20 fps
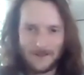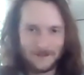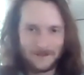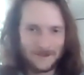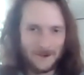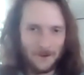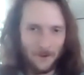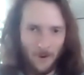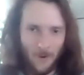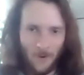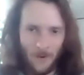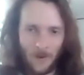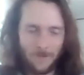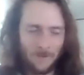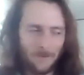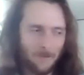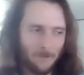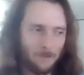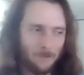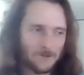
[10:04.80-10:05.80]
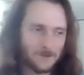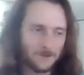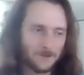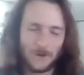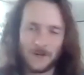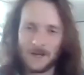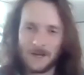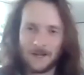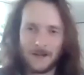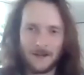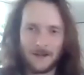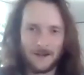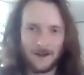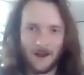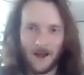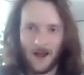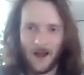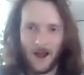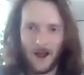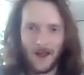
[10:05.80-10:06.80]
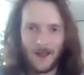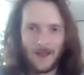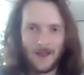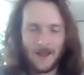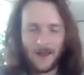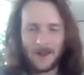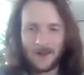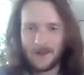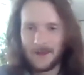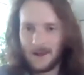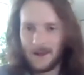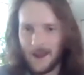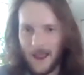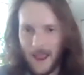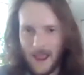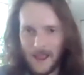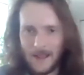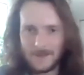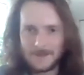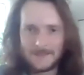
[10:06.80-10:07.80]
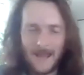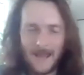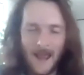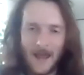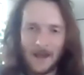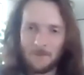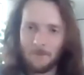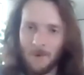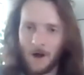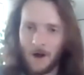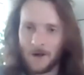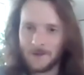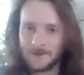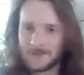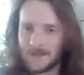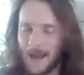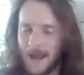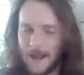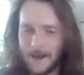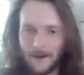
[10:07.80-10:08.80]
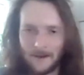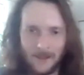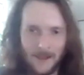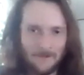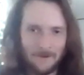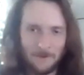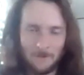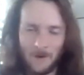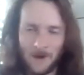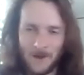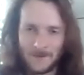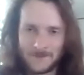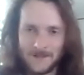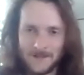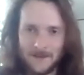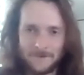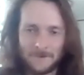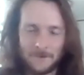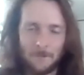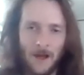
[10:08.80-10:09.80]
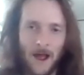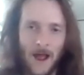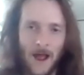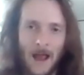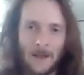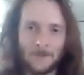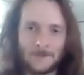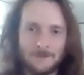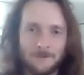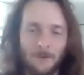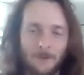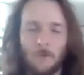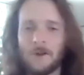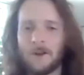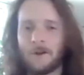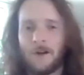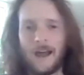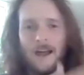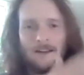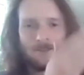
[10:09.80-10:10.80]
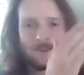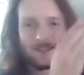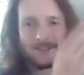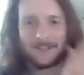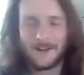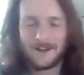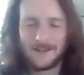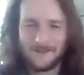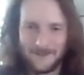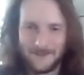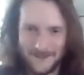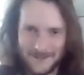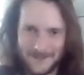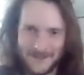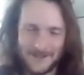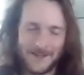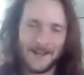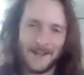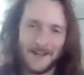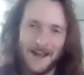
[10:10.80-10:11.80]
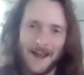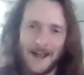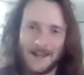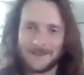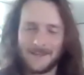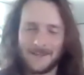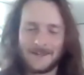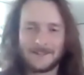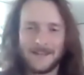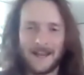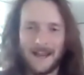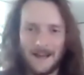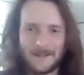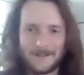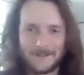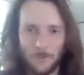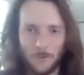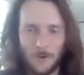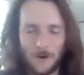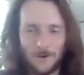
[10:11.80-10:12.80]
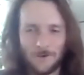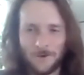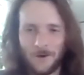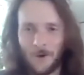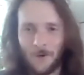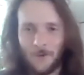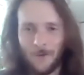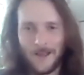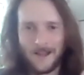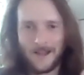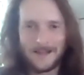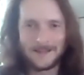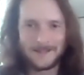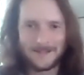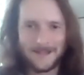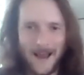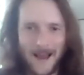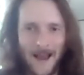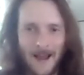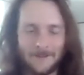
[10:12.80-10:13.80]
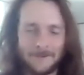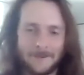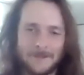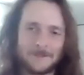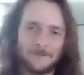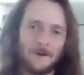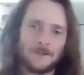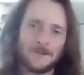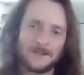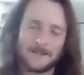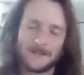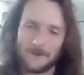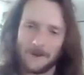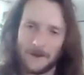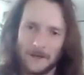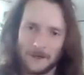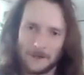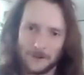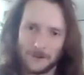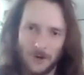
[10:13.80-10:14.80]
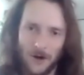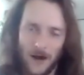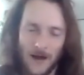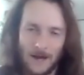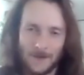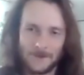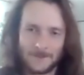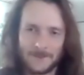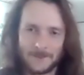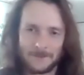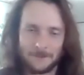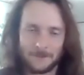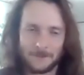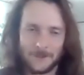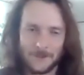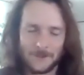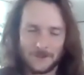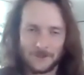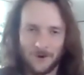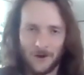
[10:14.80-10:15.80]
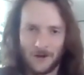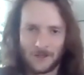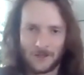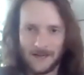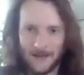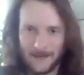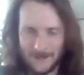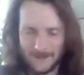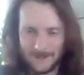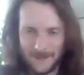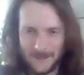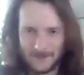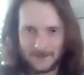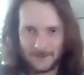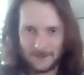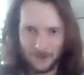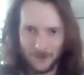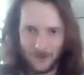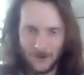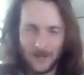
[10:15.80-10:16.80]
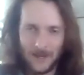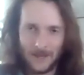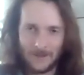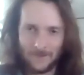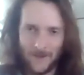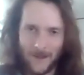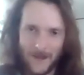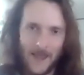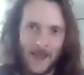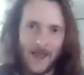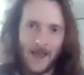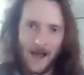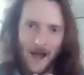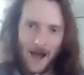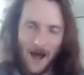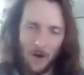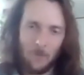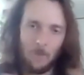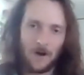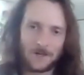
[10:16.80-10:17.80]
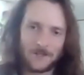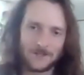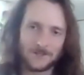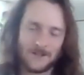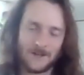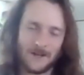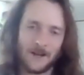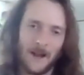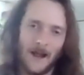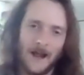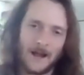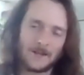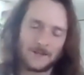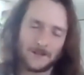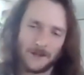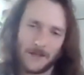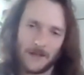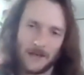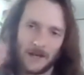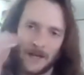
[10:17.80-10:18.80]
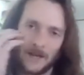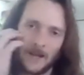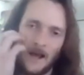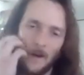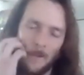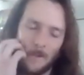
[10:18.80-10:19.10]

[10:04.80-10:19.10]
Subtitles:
you know, between 10 and 11 months after biopsy, well, we don't have a study visit at that date. So we don't know like exactly. That's why in these clinical trials, it's a really strong data set to look at like how much did it actually